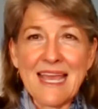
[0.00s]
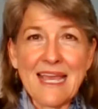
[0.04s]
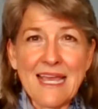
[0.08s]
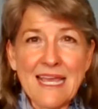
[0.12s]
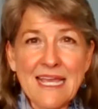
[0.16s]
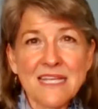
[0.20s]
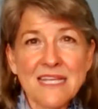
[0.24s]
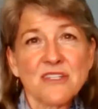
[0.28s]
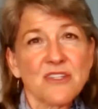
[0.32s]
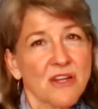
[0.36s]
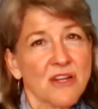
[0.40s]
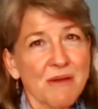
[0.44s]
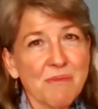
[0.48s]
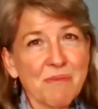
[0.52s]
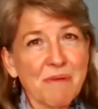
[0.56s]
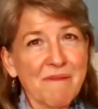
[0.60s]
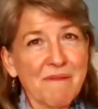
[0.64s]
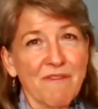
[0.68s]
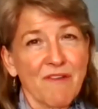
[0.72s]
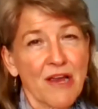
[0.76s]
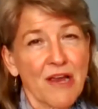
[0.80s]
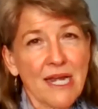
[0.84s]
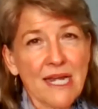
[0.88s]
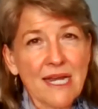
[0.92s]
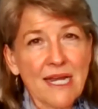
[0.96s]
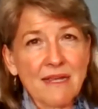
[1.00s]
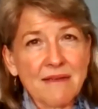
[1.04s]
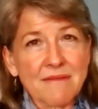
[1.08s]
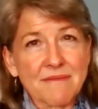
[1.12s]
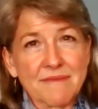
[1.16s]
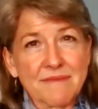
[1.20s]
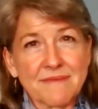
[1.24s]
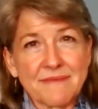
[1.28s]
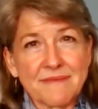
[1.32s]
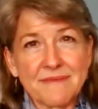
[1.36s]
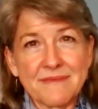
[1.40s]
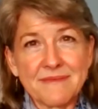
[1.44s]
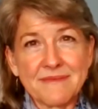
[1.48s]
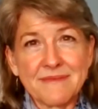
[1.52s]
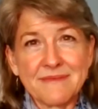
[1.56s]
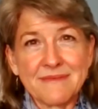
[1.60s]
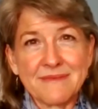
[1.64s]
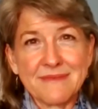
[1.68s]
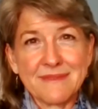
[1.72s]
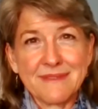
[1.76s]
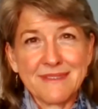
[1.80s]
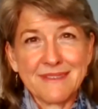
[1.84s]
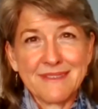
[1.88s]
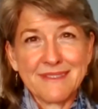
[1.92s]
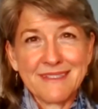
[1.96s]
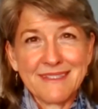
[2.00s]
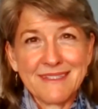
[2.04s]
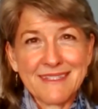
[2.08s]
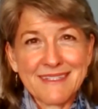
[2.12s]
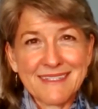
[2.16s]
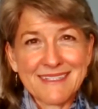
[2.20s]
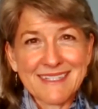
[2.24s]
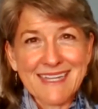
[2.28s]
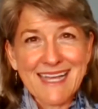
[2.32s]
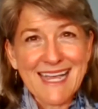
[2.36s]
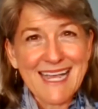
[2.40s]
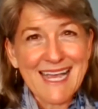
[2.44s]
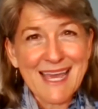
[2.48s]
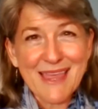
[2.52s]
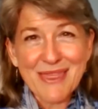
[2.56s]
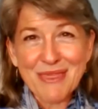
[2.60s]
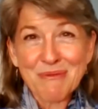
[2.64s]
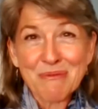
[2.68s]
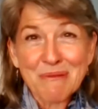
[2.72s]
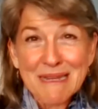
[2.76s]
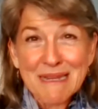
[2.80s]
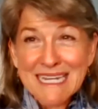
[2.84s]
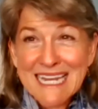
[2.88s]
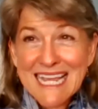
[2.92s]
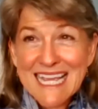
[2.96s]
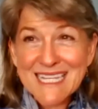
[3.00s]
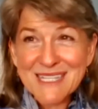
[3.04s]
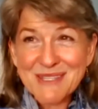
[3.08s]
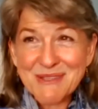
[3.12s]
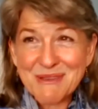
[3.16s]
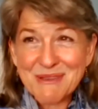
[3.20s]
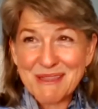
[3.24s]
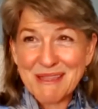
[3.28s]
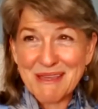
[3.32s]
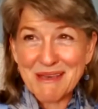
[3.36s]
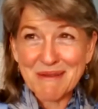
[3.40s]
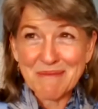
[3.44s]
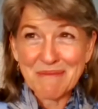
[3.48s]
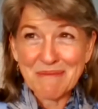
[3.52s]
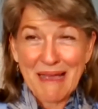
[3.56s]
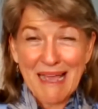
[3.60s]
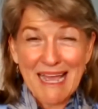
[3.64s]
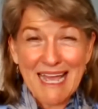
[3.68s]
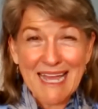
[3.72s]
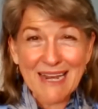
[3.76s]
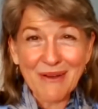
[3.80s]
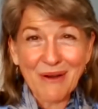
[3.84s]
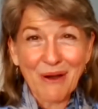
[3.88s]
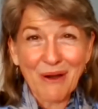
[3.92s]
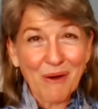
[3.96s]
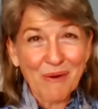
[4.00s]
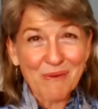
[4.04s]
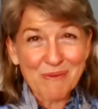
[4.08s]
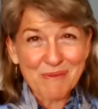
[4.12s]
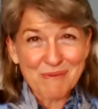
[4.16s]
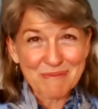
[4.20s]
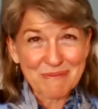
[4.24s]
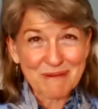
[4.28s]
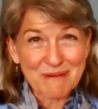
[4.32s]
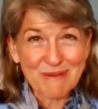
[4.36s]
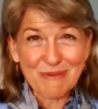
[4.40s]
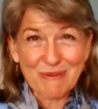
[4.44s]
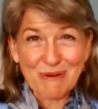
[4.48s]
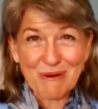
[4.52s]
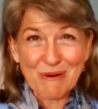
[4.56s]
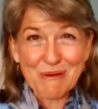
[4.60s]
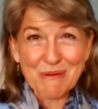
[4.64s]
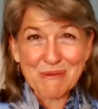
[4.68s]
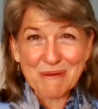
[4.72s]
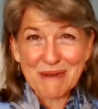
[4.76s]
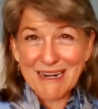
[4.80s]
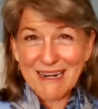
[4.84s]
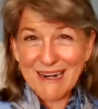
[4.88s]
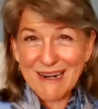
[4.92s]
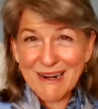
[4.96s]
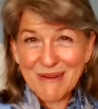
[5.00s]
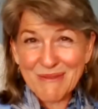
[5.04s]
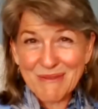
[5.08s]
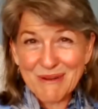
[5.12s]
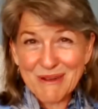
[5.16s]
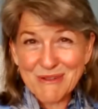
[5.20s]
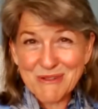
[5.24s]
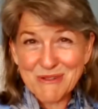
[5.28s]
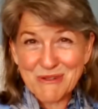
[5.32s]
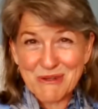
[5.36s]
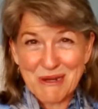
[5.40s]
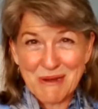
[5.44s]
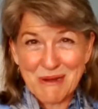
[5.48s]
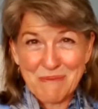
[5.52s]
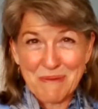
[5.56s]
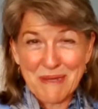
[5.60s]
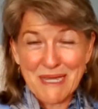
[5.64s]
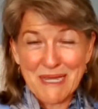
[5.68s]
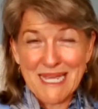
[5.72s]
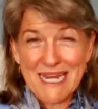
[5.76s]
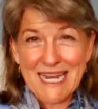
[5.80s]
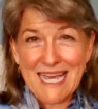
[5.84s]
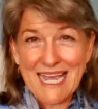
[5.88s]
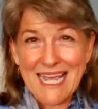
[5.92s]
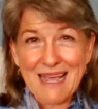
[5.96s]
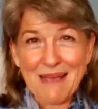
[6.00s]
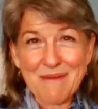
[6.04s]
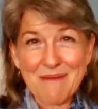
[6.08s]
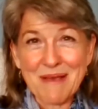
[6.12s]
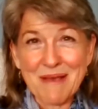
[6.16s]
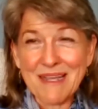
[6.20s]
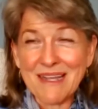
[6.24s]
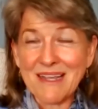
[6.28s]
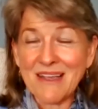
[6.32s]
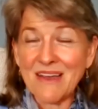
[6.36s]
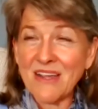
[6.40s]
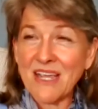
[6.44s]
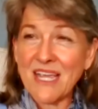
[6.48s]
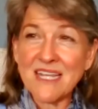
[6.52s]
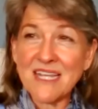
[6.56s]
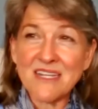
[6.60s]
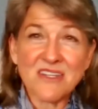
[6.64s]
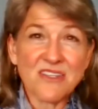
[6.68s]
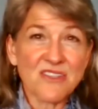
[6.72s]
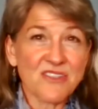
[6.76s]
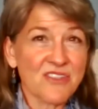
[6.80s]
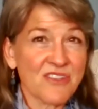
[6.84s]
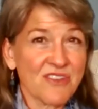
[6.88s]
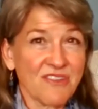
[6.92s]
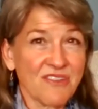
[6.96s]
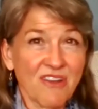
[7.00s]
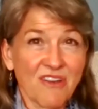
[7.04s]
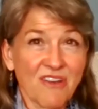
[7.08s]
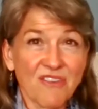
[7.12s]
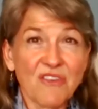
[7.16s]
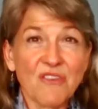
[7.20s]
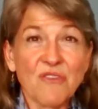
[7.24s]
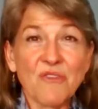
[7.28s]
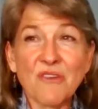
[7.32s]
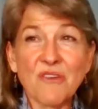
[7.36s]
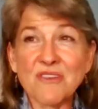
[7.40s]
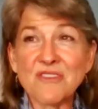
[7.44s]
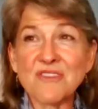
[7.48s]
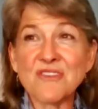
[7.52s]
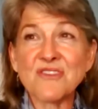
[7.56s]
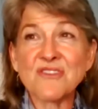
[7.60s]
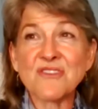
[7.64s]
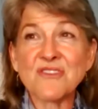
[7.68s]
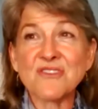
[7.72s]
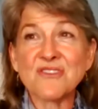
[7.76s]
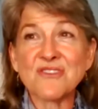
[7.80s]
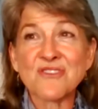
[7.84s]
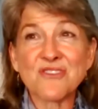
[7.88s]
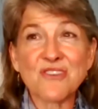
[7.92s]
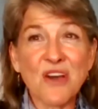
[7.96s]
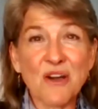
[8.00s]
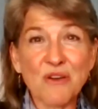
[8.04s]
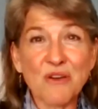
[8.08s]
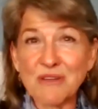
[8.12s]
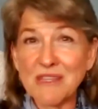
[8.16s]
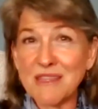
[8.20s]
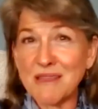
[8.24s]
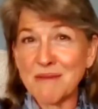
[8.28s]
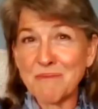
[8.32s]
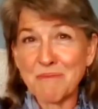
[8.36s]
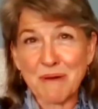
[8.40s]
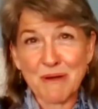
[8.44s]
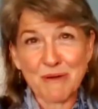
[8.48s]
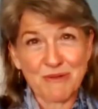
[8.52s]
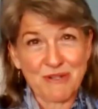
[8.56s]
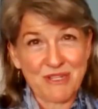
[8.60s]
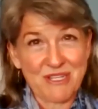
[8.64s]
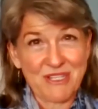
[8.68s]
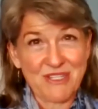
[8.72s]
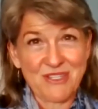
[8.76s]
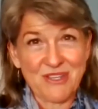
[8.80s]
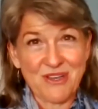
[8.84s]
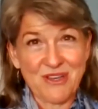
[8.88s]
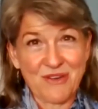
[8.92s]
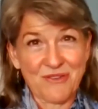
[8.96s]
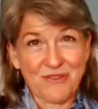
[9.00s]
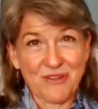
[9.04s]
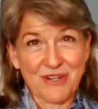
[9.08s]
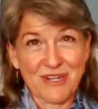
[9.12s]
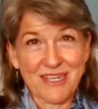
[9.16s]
He showed up on Friday. I got 3 days with him at home before we went on a road trip. And like, okay, just so you know, you are so in the bonus zone.